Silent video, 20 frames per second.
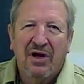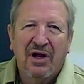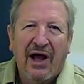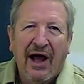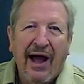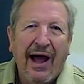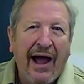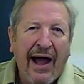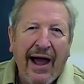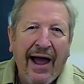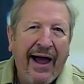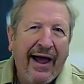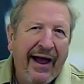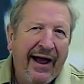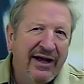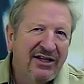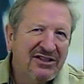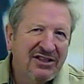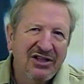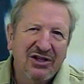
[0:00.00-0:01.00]
I
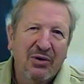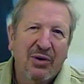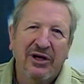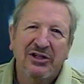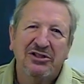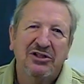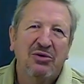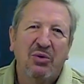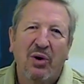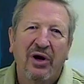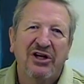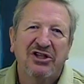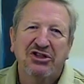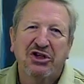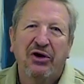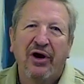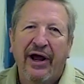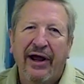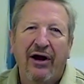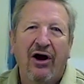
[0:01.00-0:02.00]
ask the question, what is
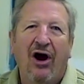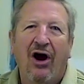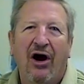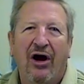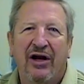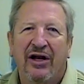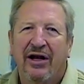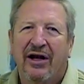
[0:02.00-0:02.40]
great art?